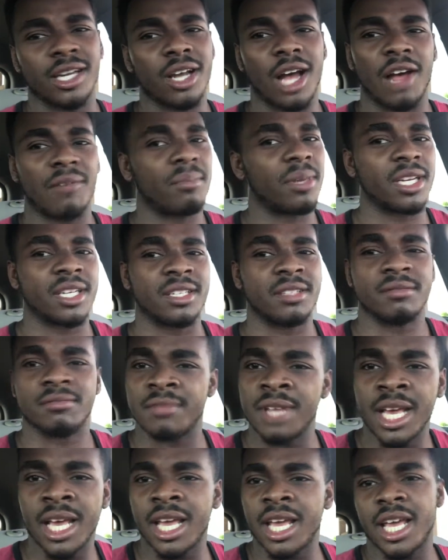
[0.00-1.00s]
I've been
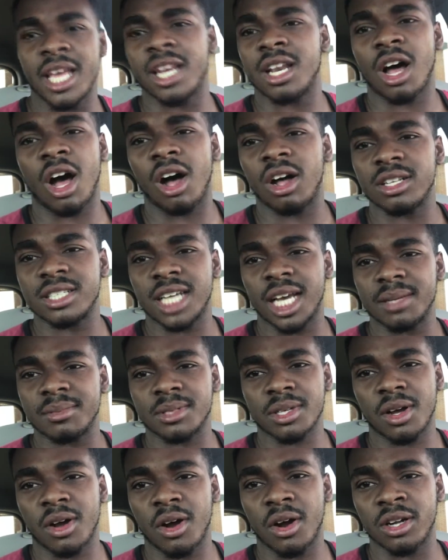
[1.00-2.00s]
in all
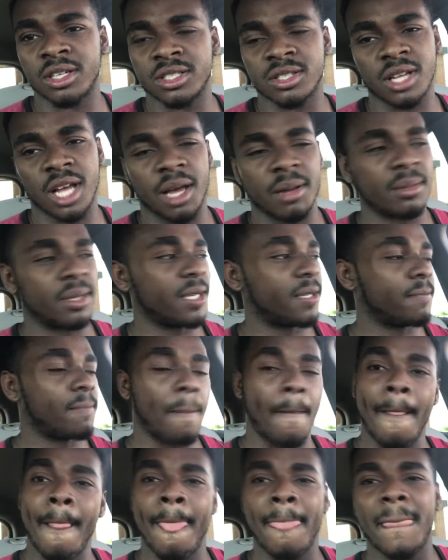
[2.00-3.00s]
types of cars. I mean,
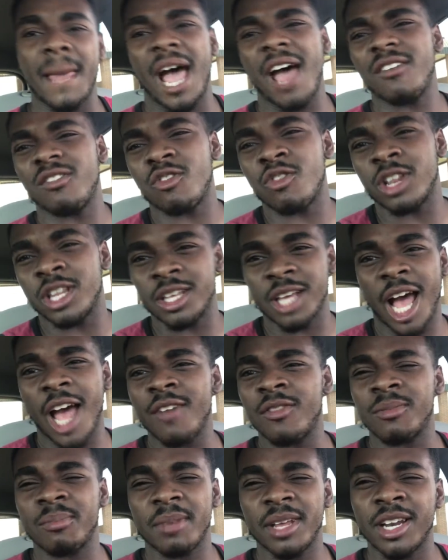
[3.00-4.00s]
I
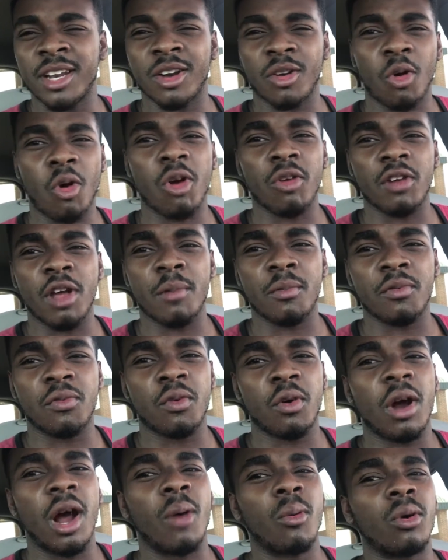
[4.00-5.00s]
haven't been in a Corvette
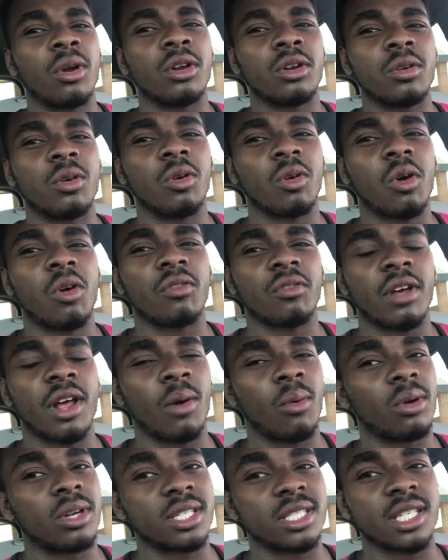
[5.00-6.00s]
before. I want to do a Corvette. I
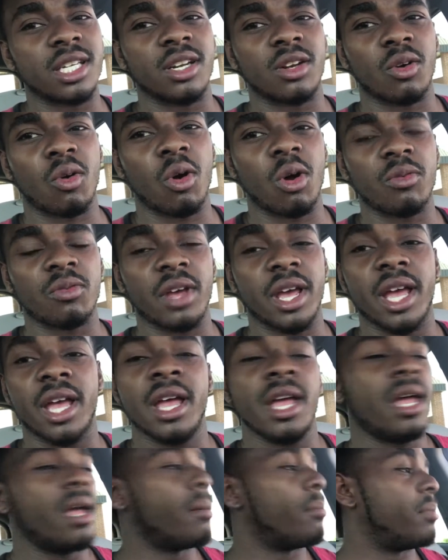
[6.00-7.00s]
want to sit in a Corvette,
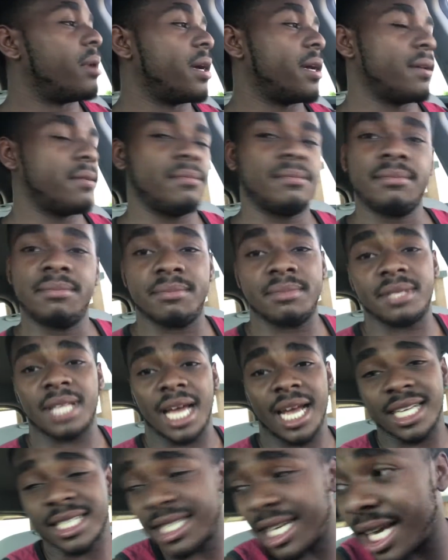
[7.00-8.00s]
but
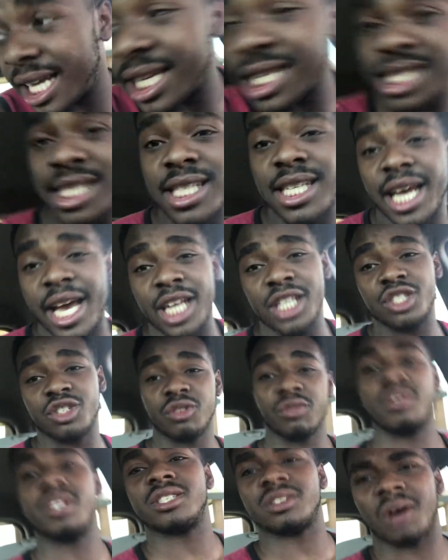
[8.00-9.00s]
like I said, this is an
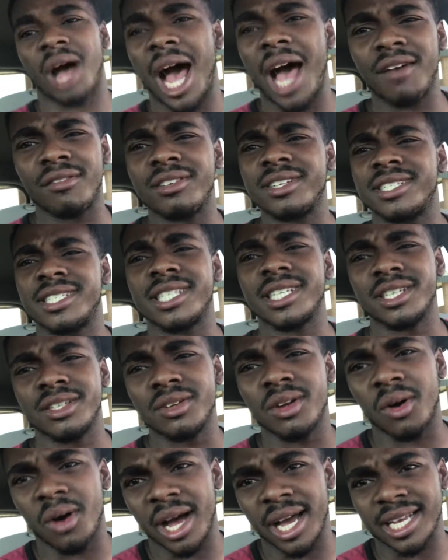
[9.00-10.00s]
SUV, so obviously
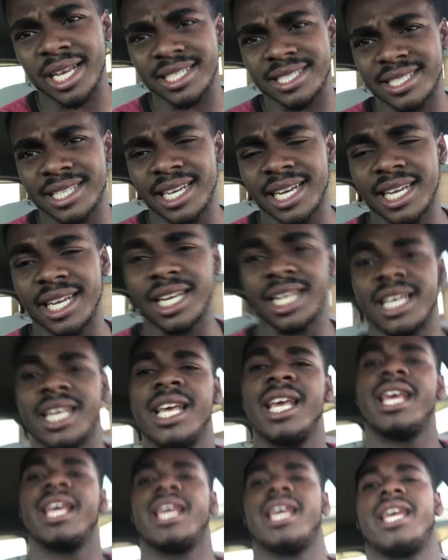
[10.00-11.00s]
I can sit in it,
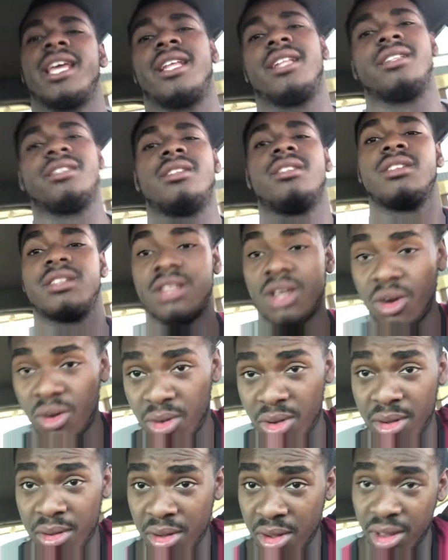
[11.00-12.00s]
and
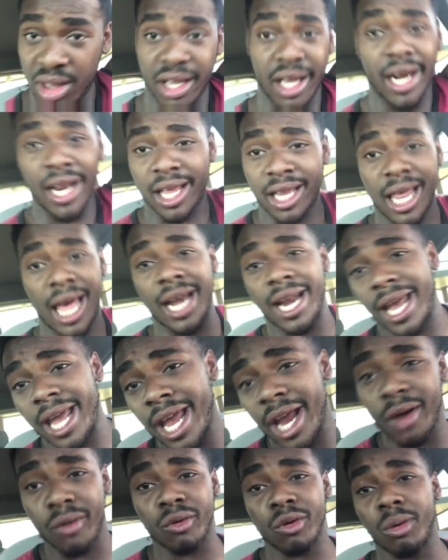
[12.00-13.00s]
lot of
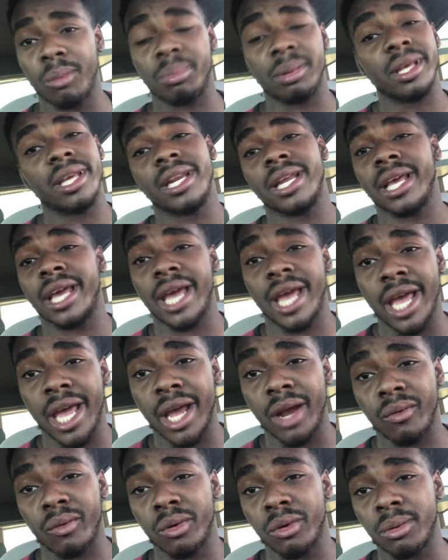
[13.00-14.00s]
headroom, plenty of
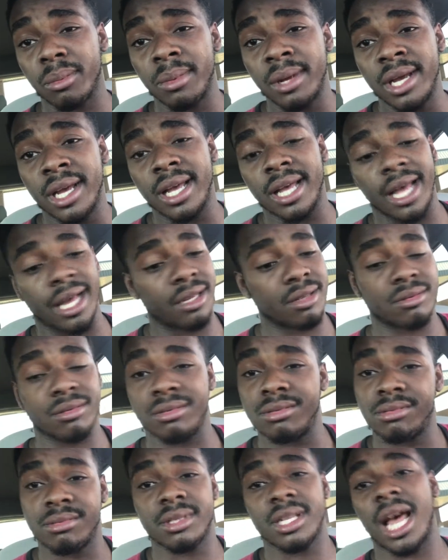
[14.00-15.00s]
headroom.
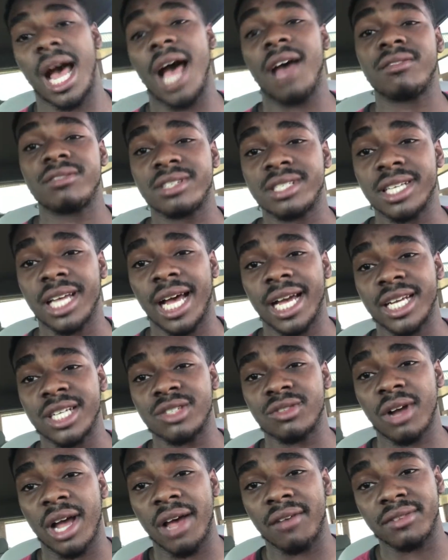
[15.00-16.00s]
Obviously I can
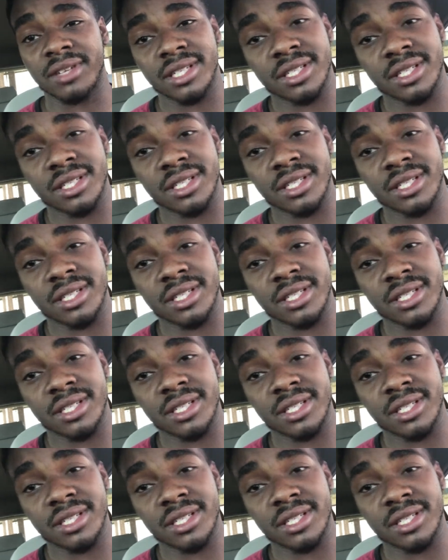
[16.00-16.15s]
drive it.